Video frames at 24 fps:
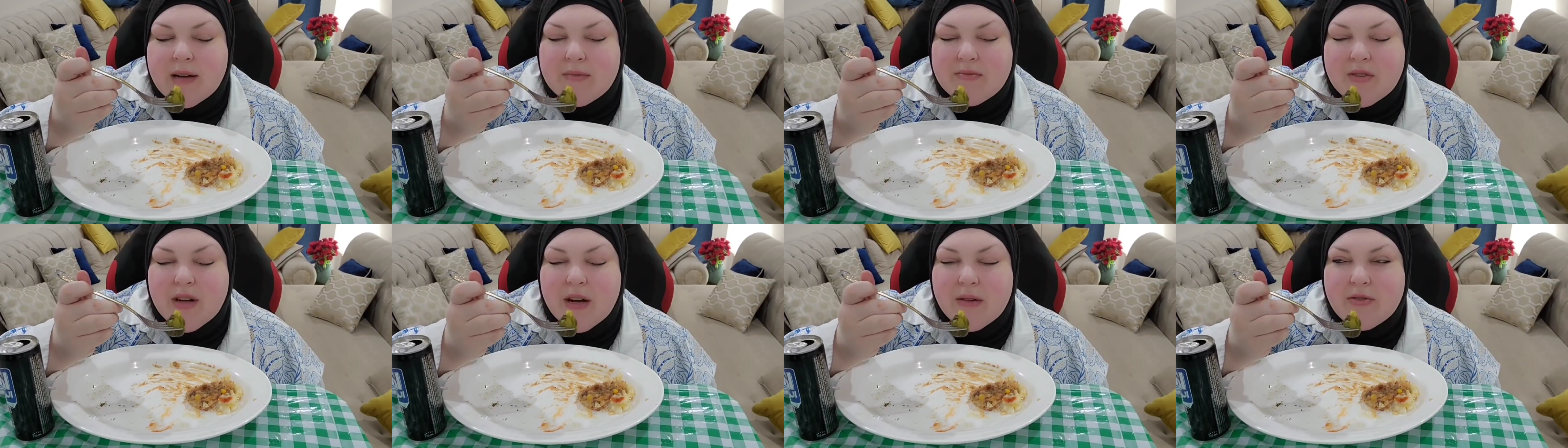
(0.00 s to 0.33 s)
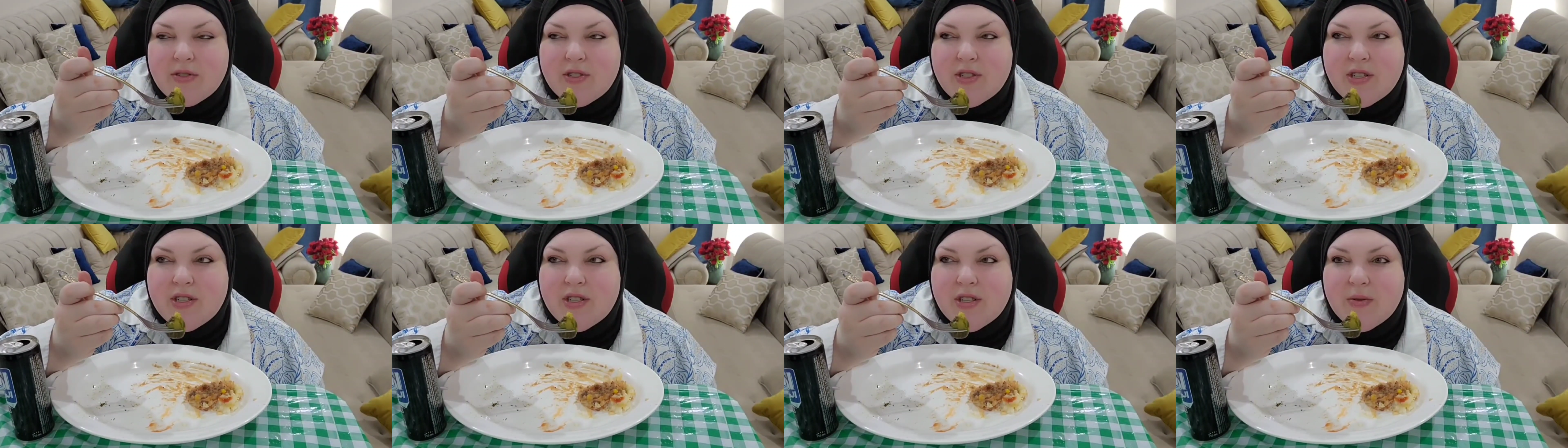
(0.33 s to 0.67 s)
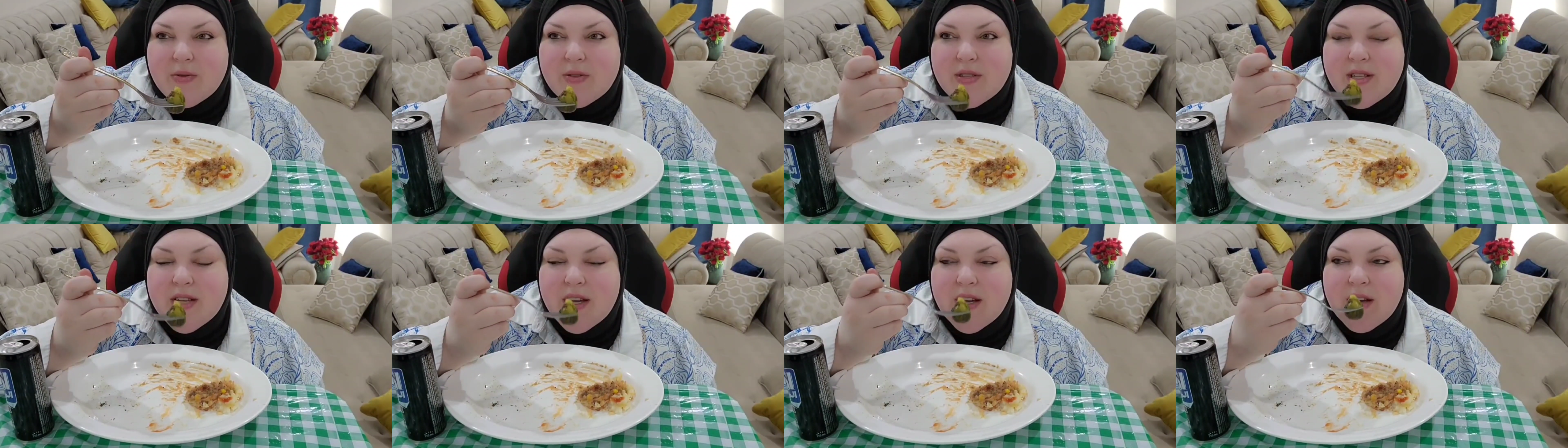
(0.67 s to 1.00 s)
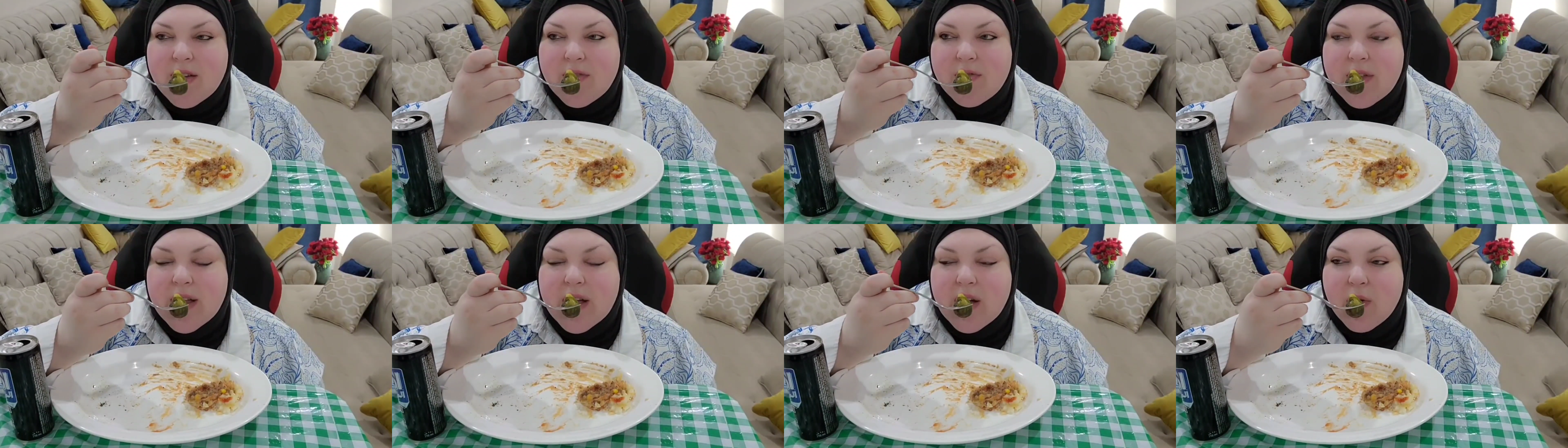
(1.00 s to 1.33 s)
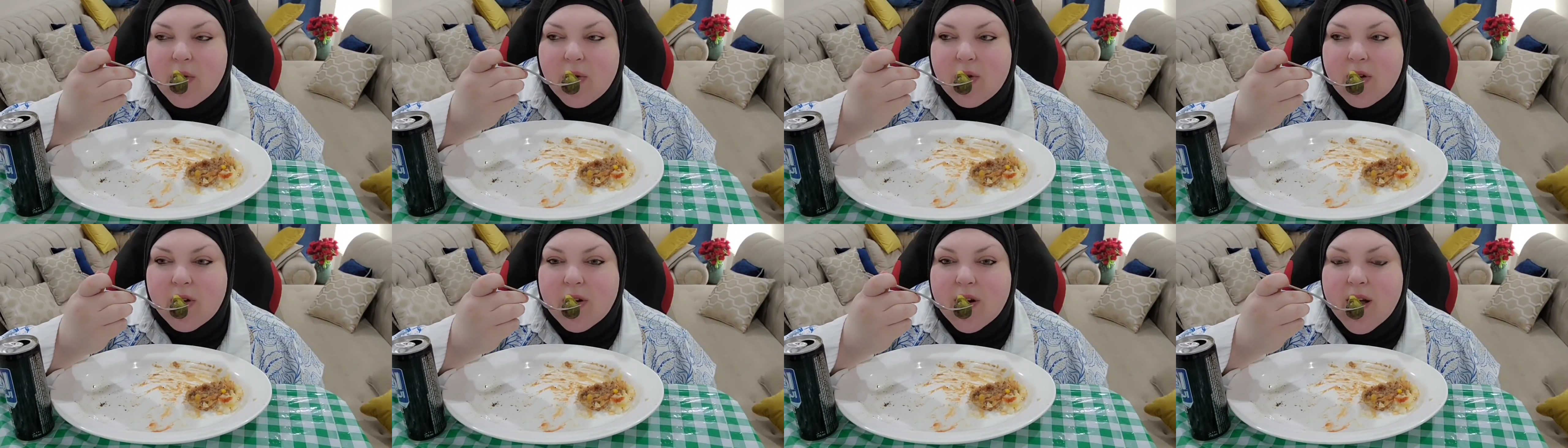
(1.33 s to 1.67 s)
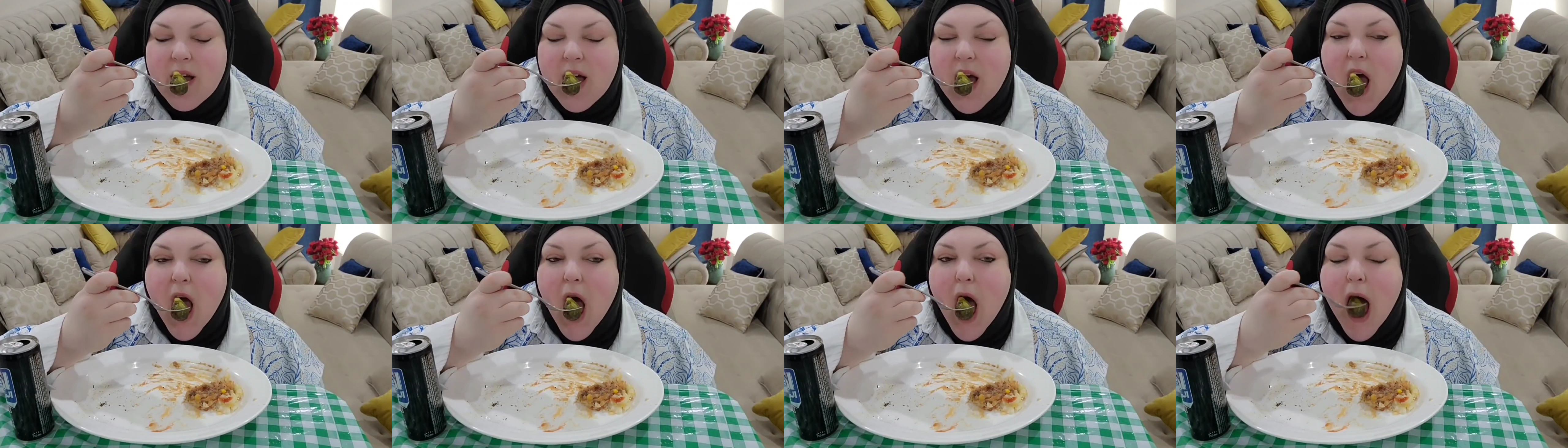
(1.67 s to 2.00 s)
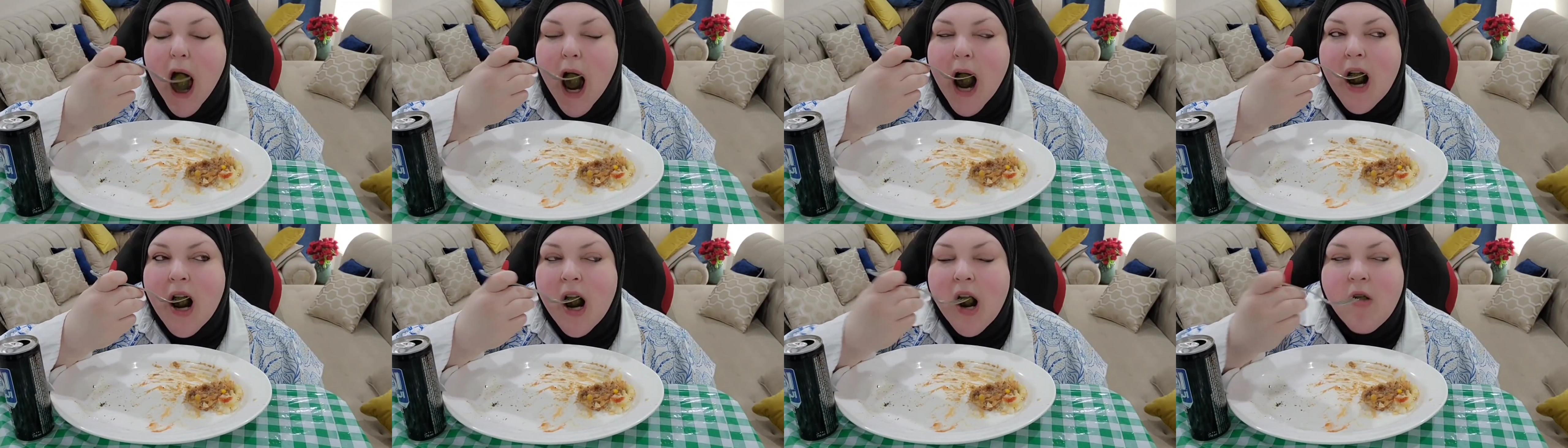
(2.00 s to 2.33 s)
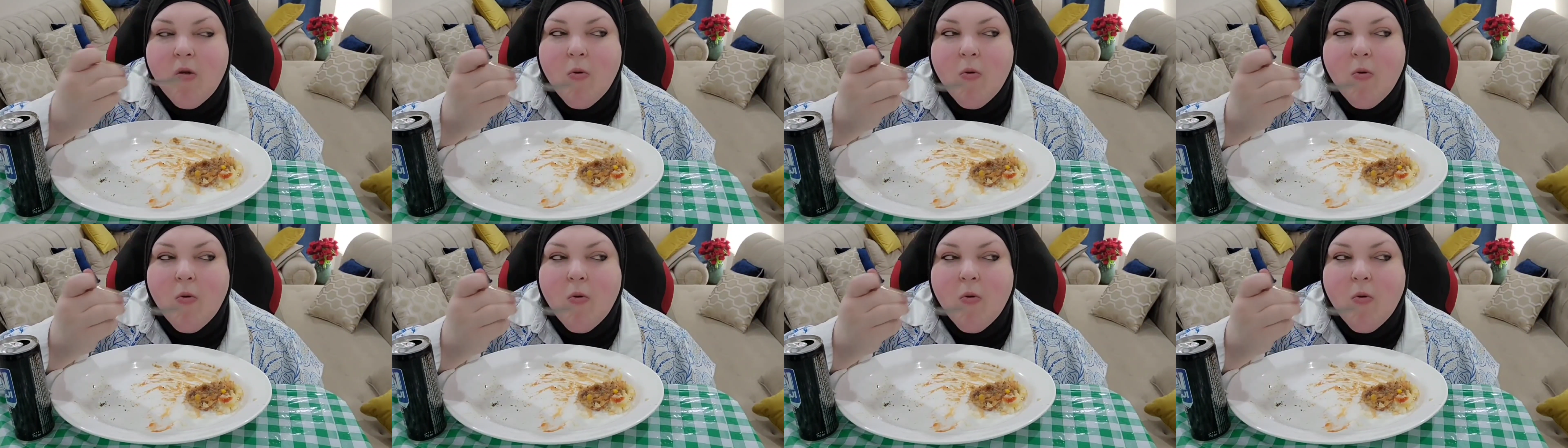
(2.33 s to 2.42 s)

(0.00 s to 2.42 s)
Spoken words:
I was just so sick of like ordering out.